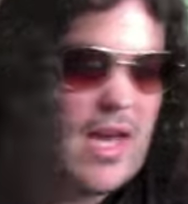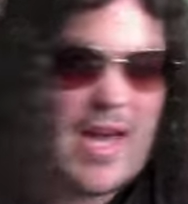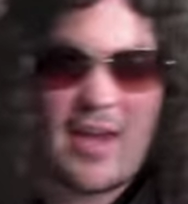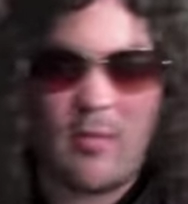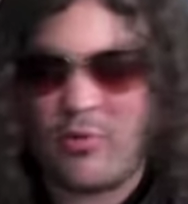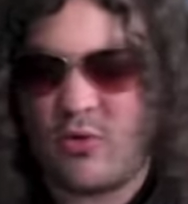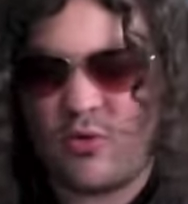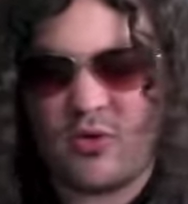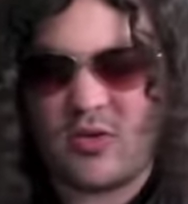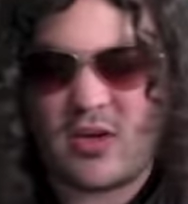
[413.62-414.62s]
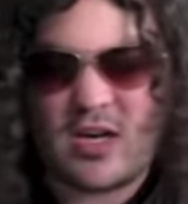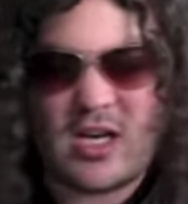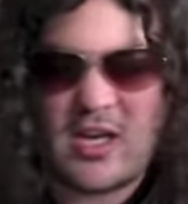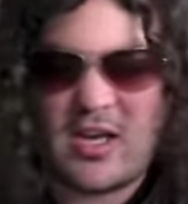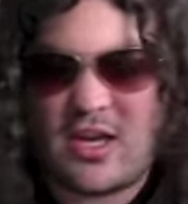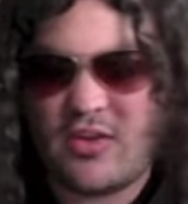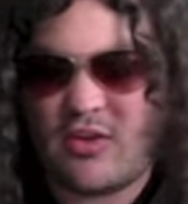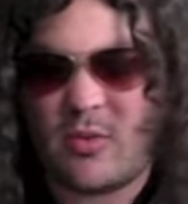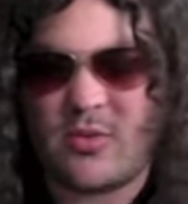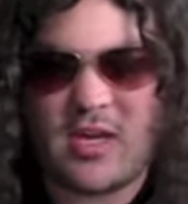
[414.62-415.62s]
And Boog, he, he gets
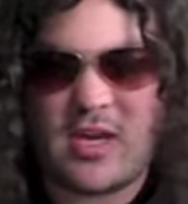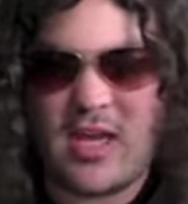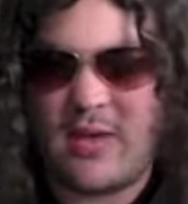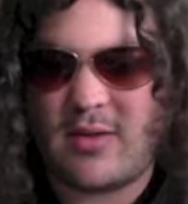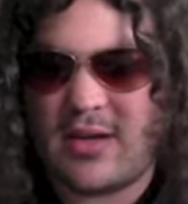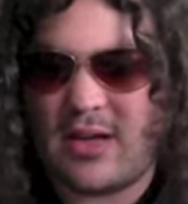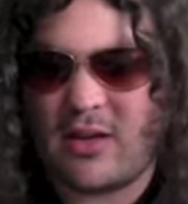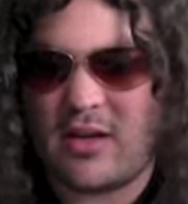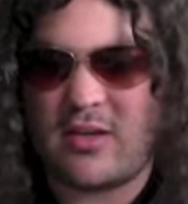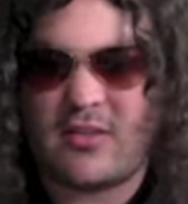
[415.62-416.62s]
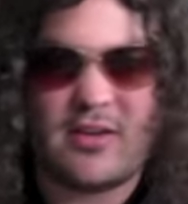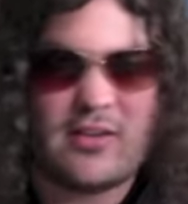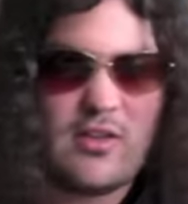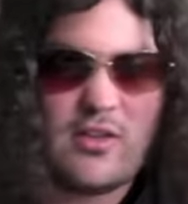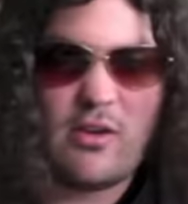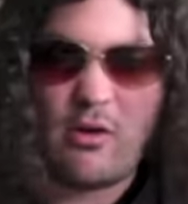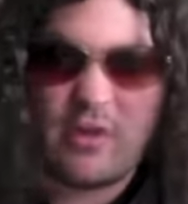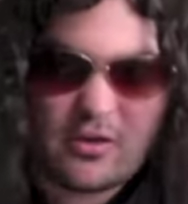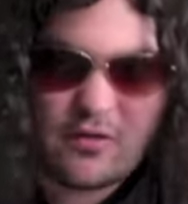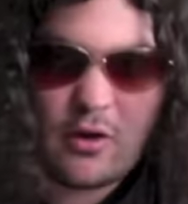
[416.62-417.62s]
all upset and angry at Elliot because think this is all
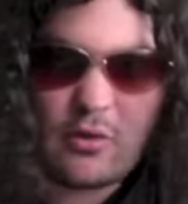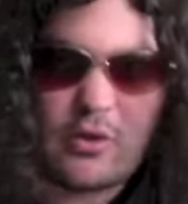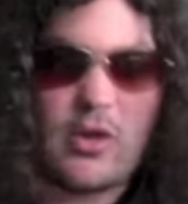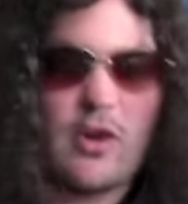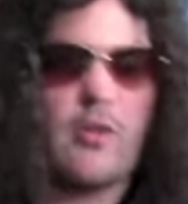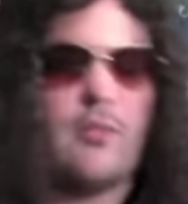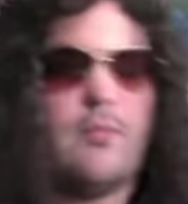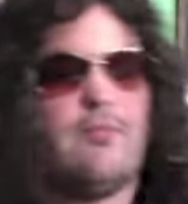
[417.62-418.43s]
his fault, you know.